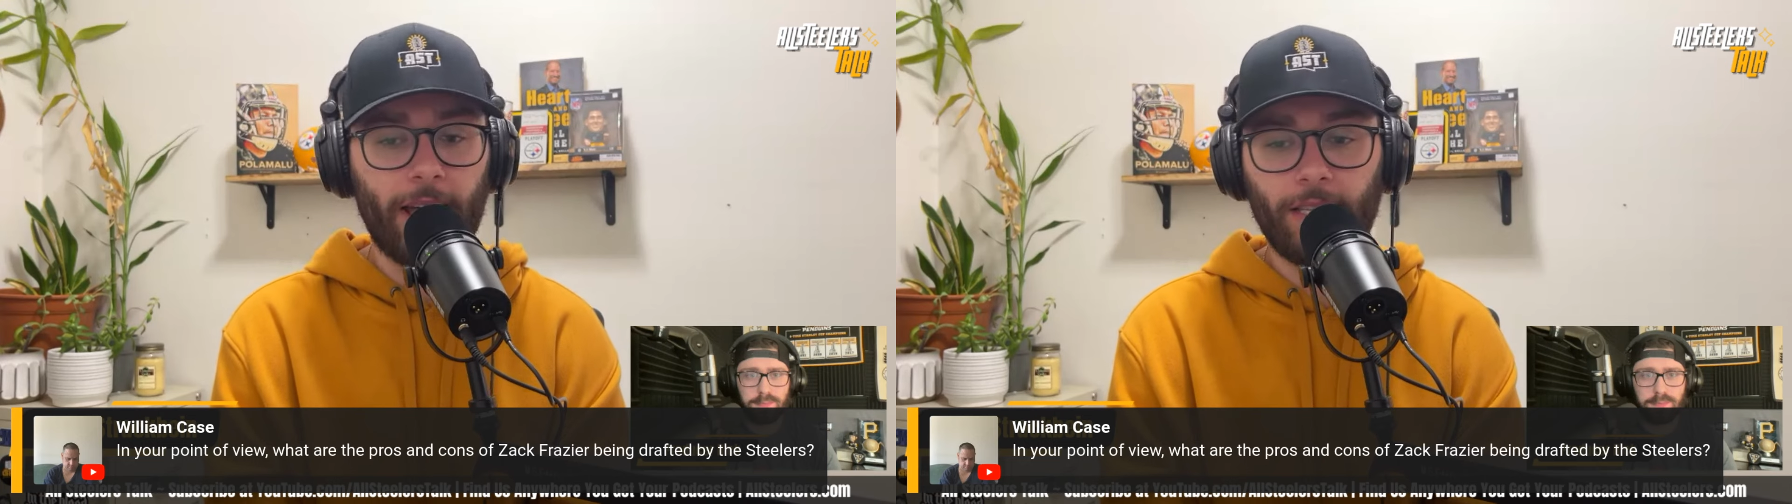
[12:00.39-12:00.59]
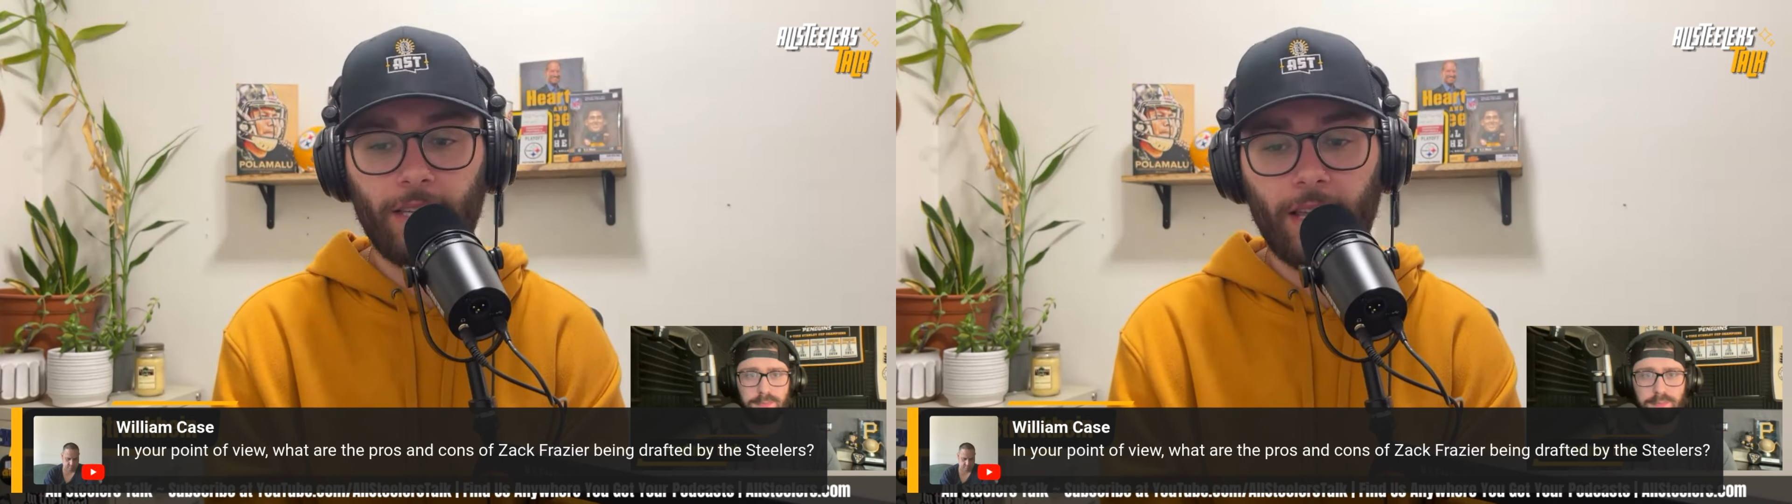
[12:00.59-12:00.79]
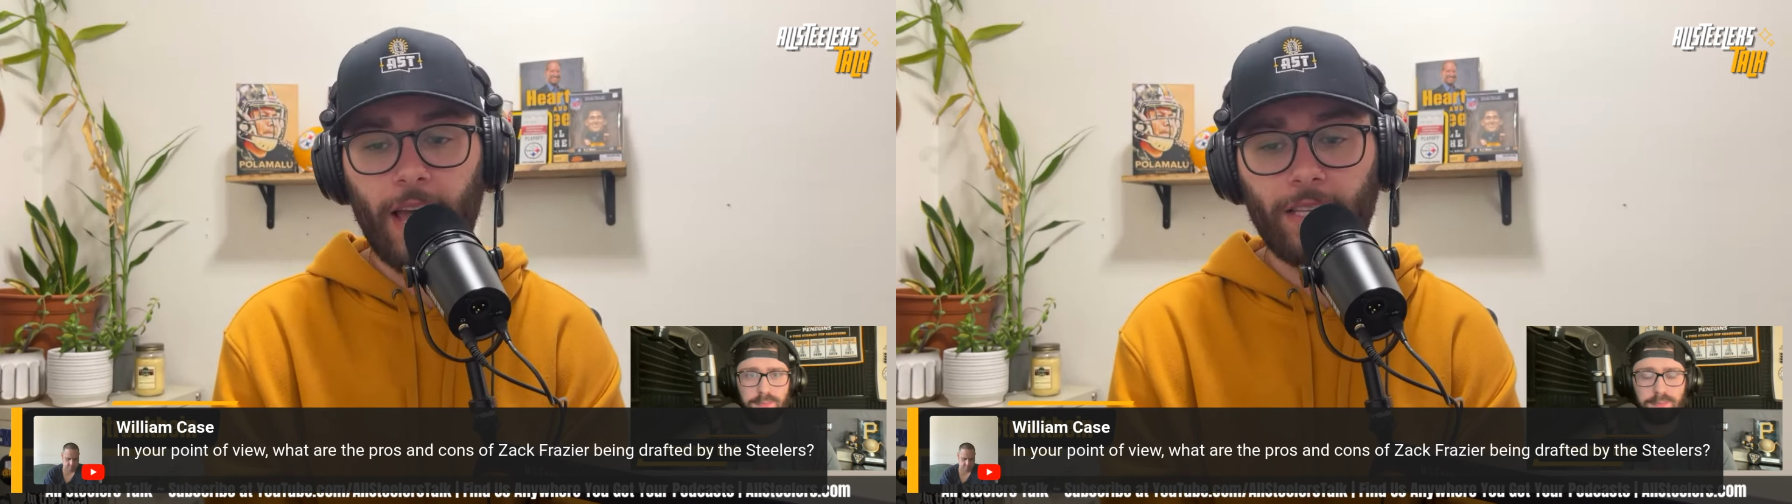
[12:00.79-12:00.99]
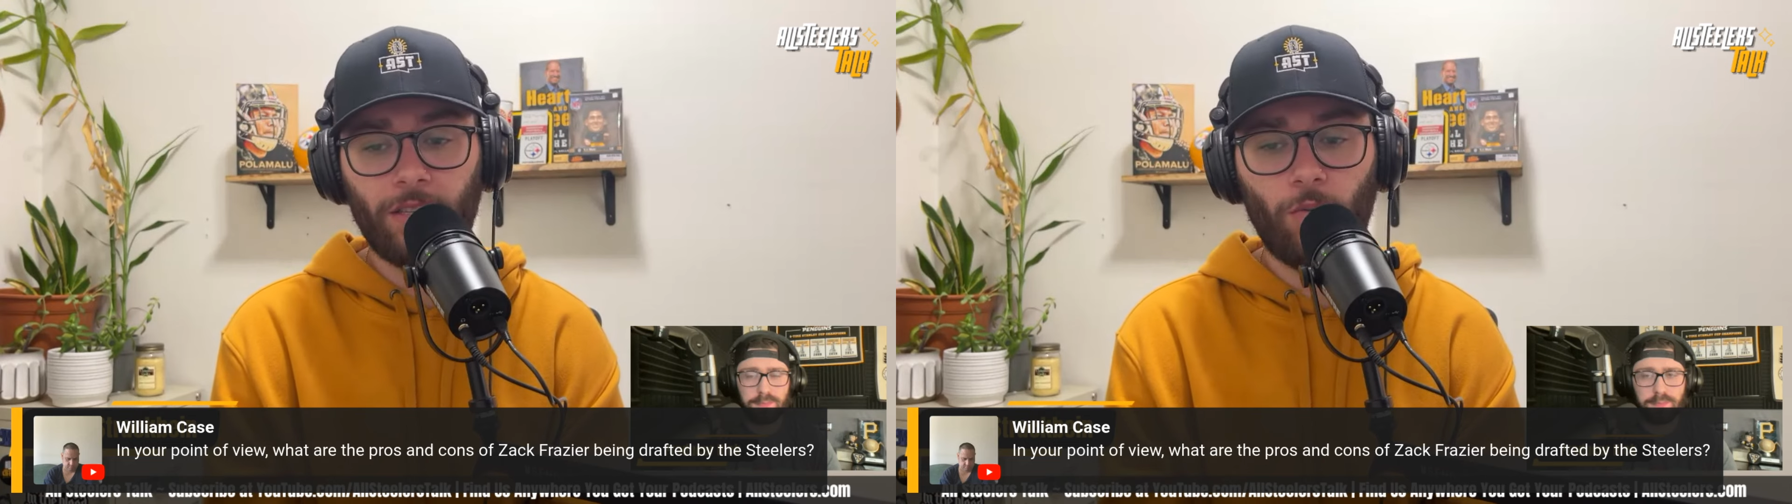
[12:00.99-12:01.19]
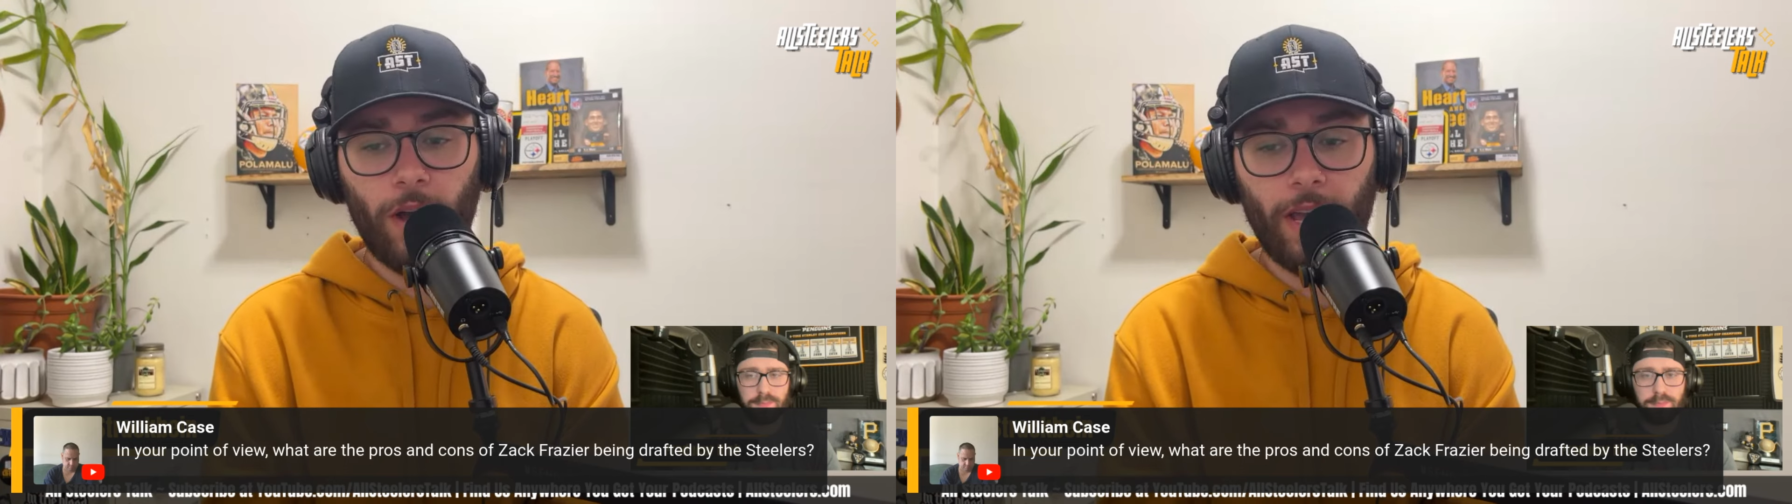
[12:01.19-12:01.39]
and say that's
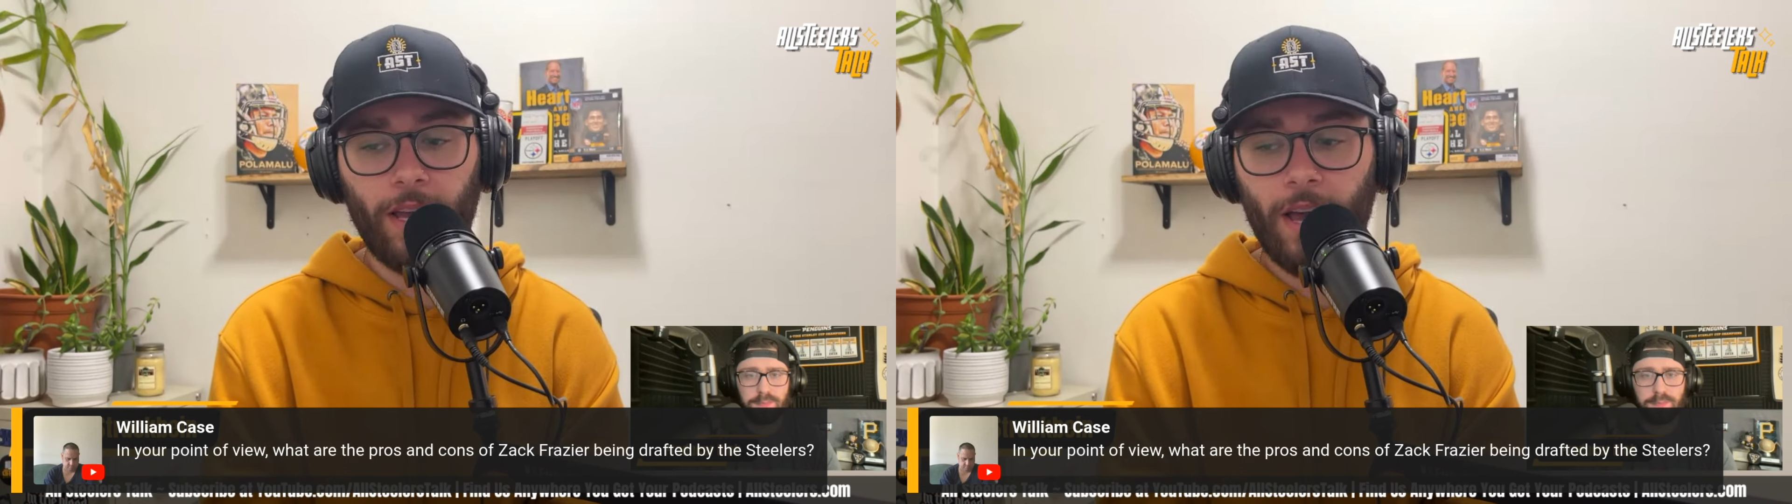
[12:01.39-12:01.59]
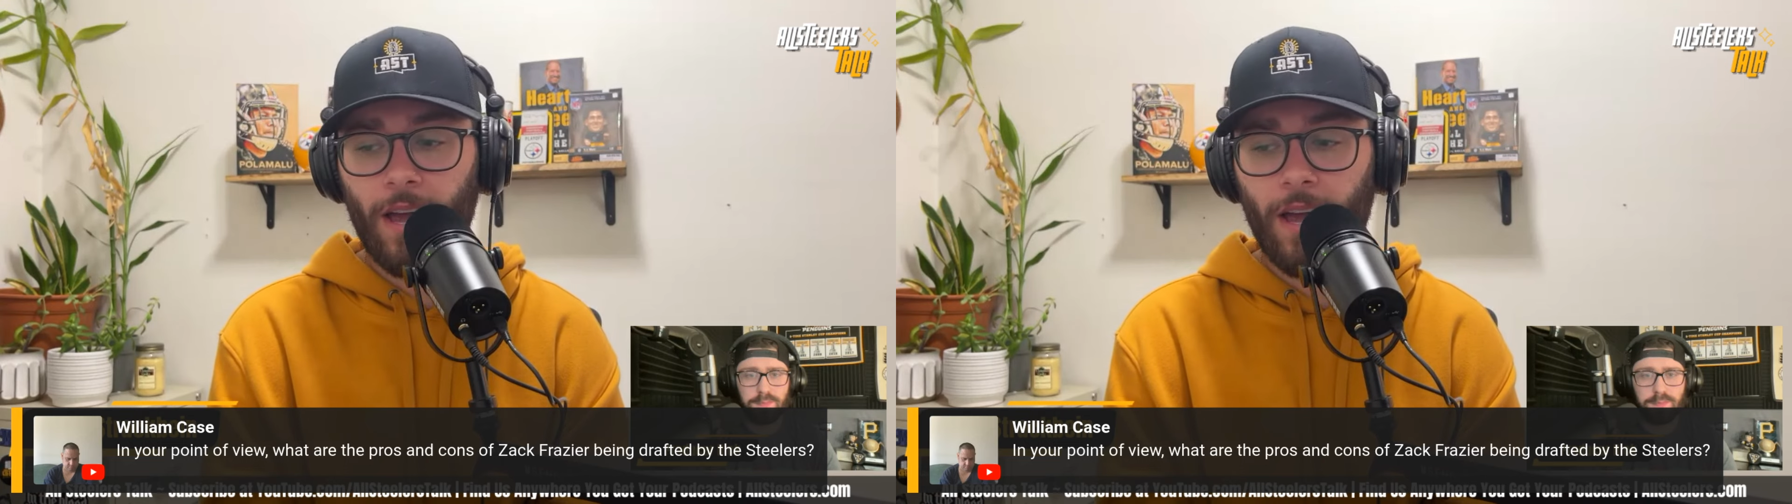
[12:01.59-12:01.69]
the way